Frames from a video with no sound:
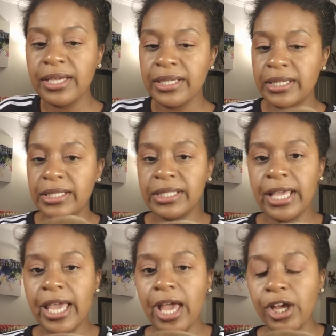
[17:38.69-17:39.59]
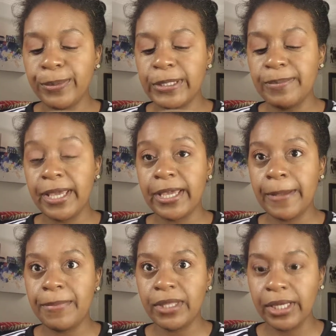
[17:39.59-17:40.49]
is it helps pick
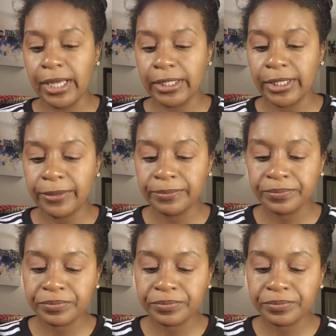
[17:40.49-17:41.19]
up the color